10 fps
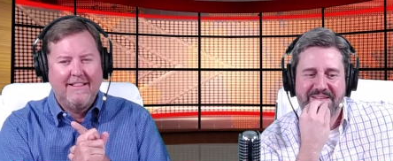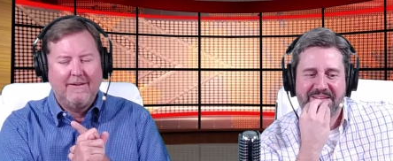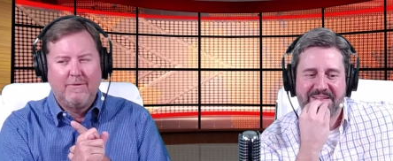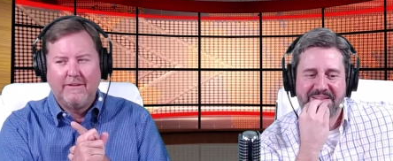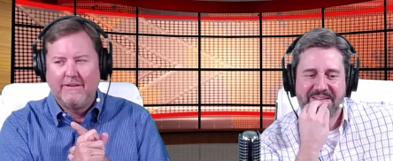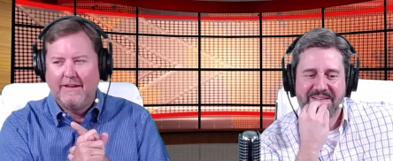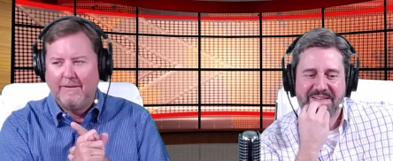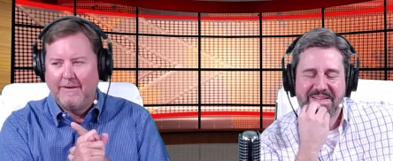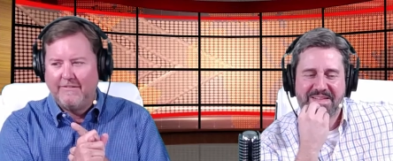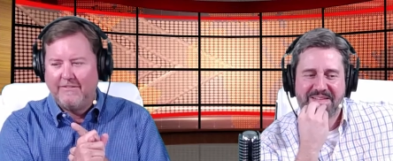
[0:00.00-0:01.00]
Speaker 1: like one other
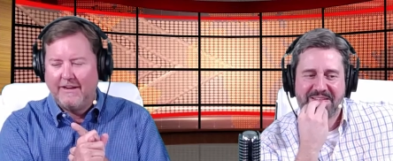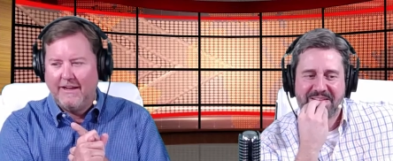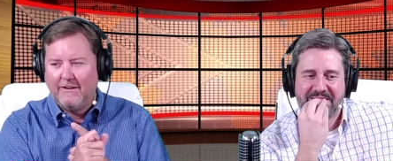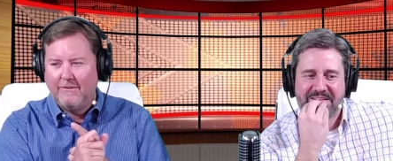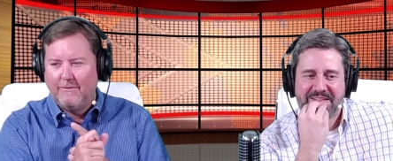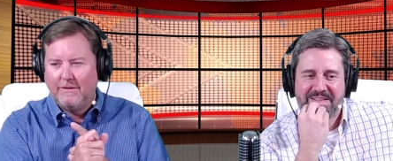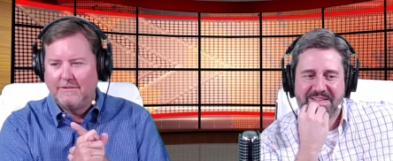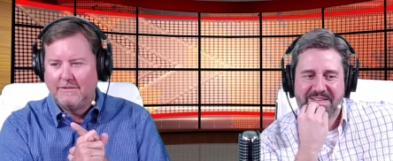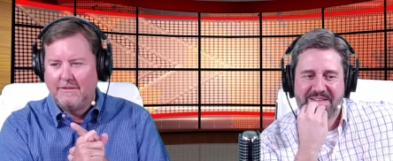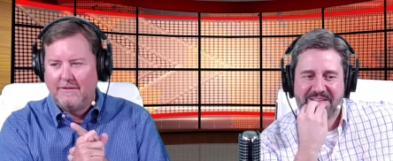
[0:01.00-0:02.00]
guy, but I forgot who it
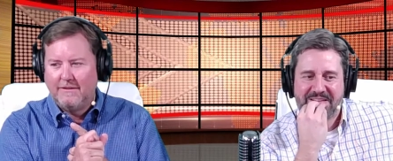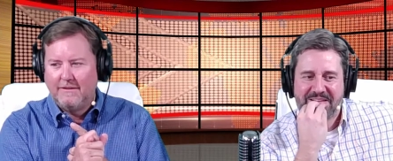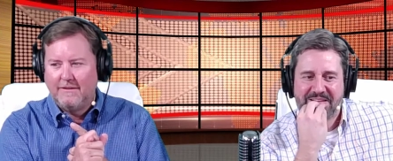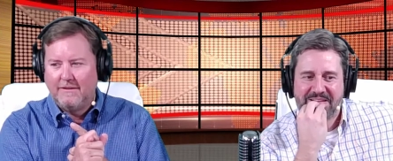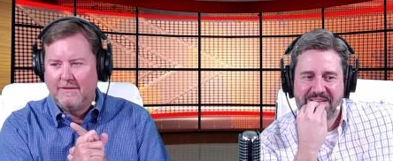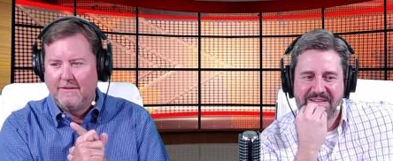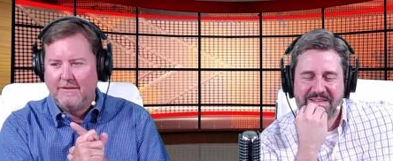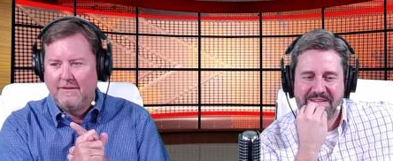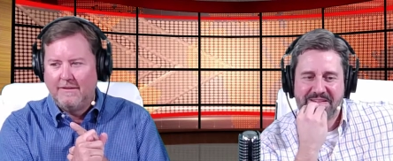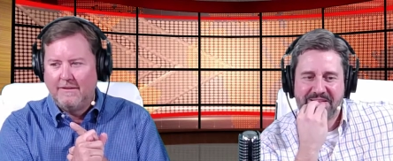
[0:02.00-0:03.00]
was.
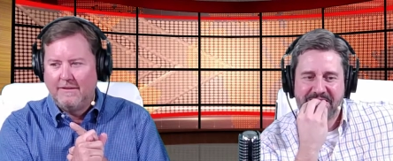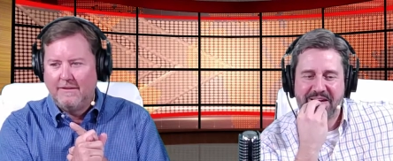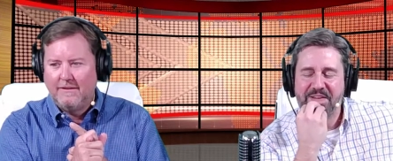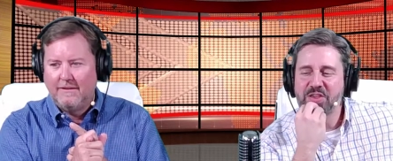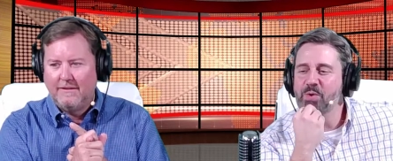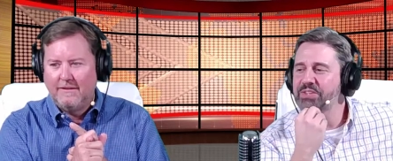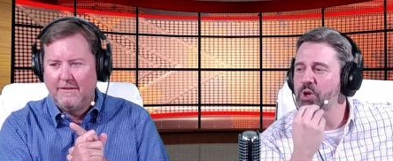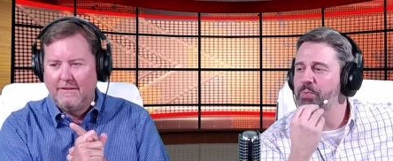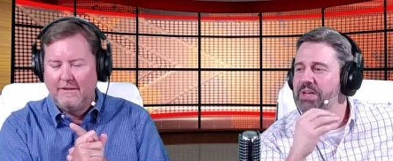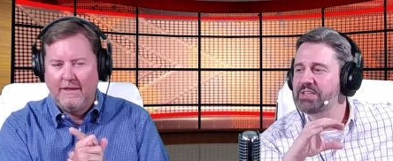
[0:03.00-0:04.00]
Speaker 2: Now the U S
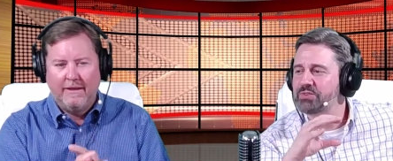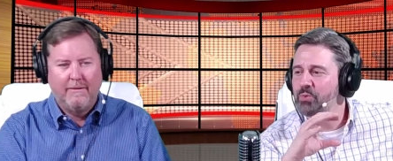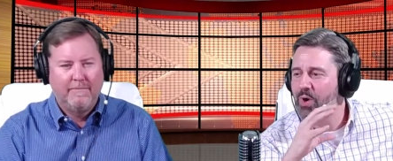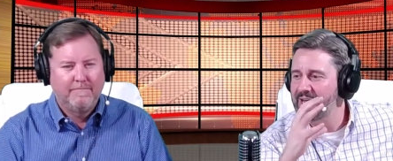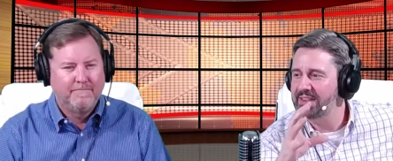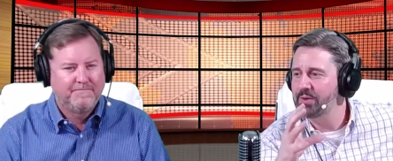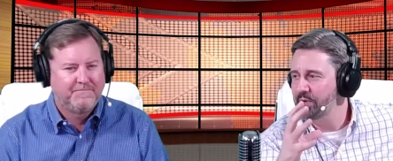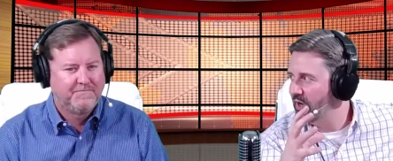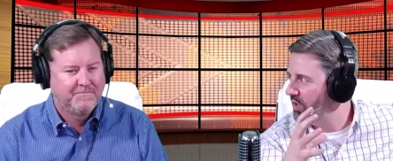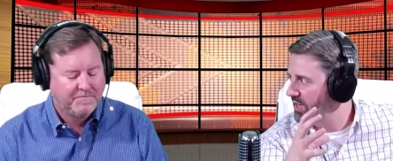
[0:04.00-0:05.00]
Open anyway. is widely
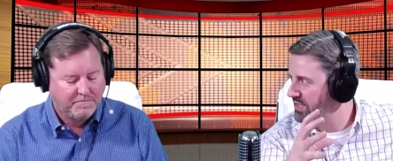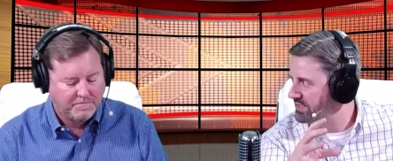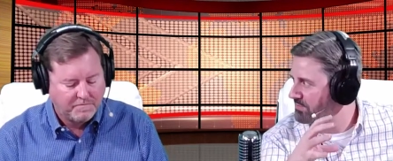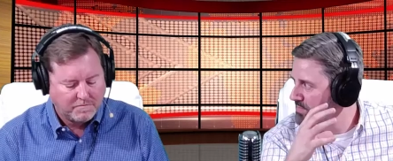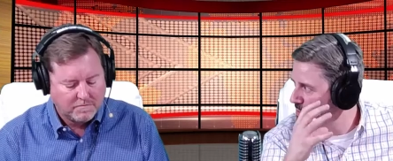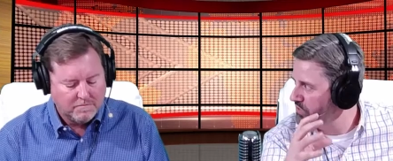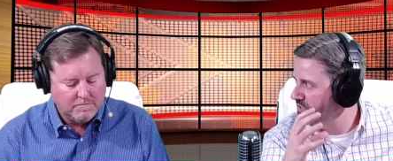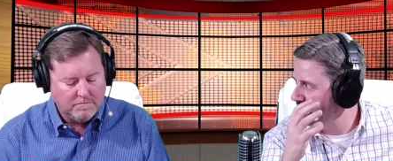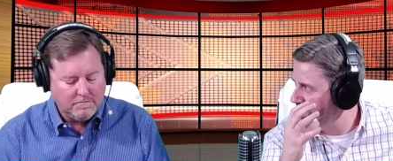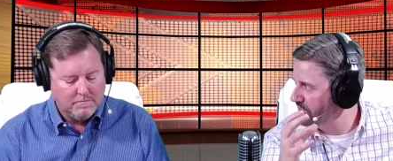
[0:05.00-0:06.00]
regarded as the
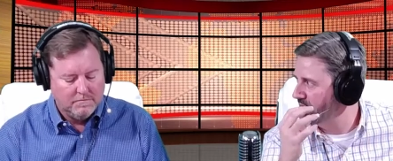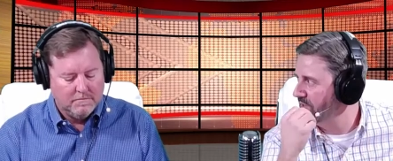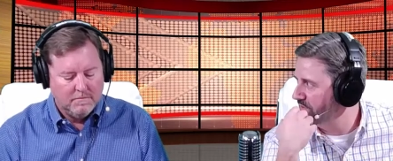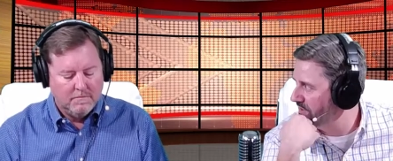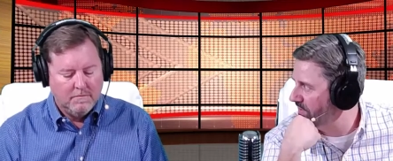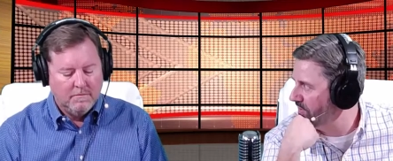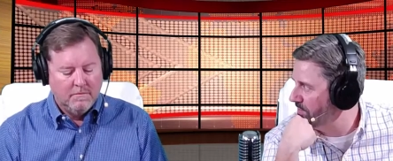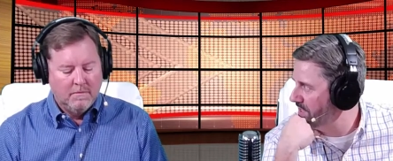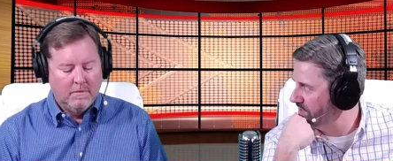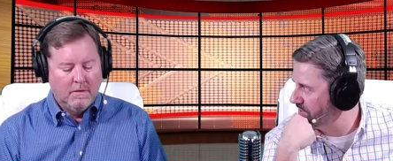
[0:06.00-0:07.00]
most difficult of all the
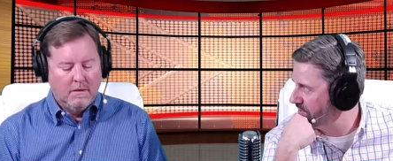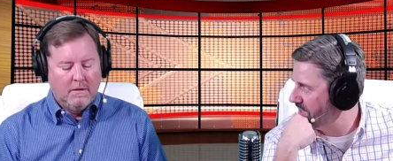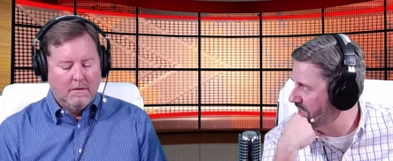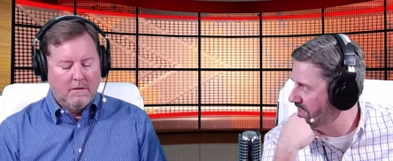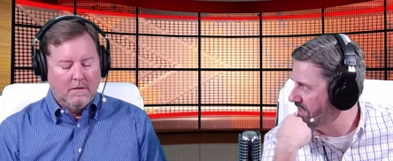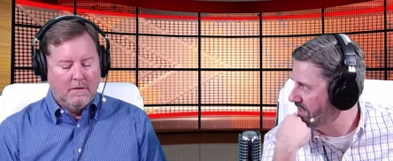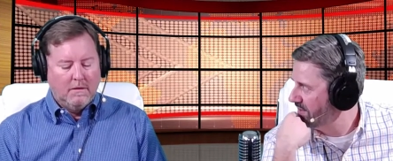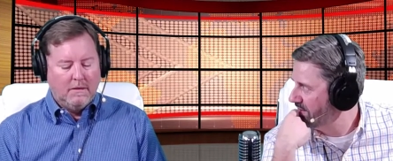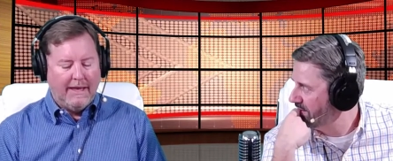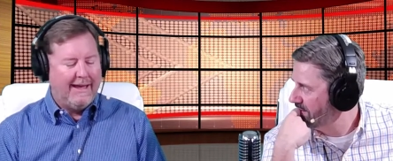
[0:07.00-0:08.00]
majors, right?
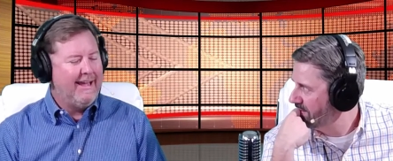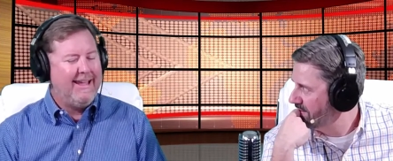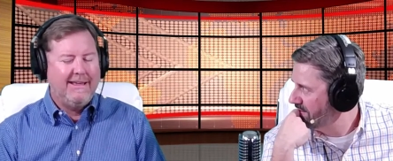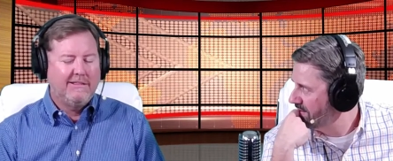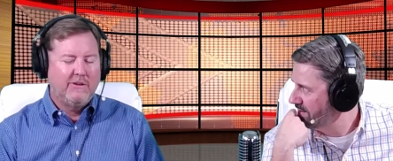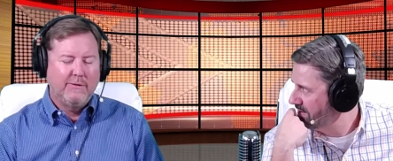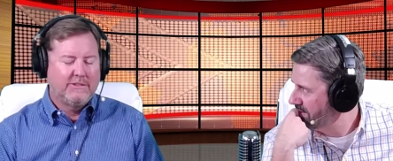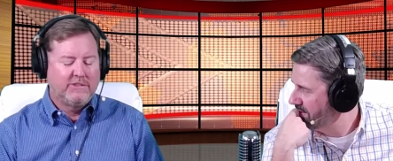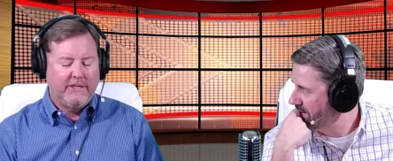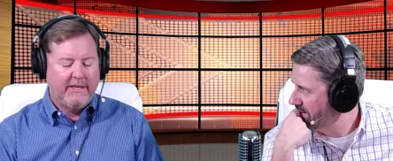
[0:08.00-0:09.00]
Speaker 1: Yeah, I hate the U S G